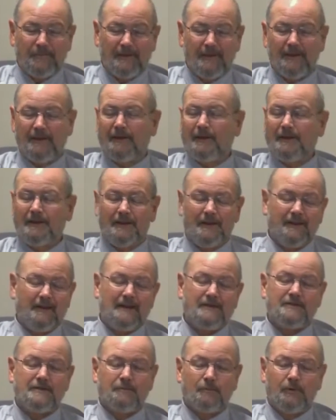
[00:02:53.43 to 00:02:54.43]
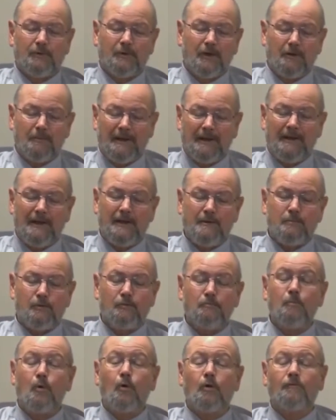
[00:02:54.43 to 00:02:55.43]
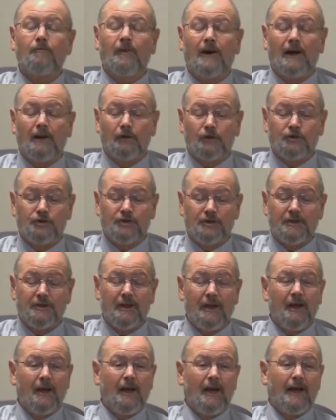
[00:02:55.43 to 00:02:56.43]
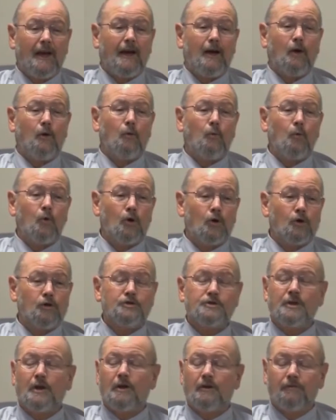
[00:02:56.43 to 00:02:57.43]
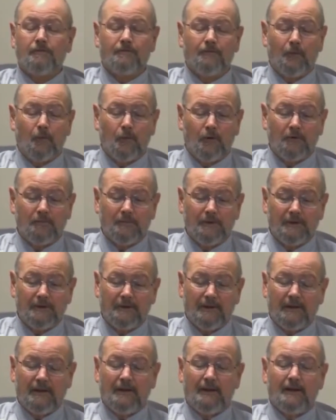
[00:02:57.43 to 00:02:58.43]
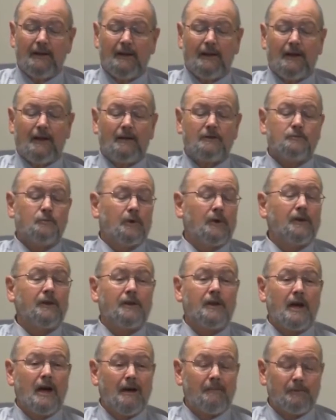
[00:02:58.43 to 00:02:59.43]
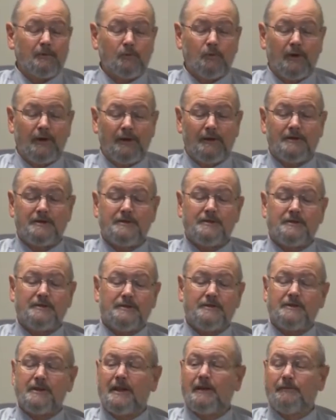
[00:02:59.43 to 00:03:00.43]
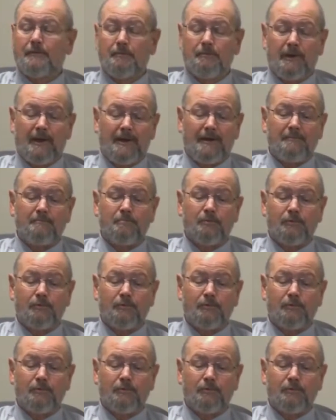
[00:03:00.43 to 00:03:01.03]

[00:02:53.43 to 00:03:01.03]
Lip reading: And again, that's when we talk about Hebrew morphology, how words are formed. It's one of the common ways is to have a main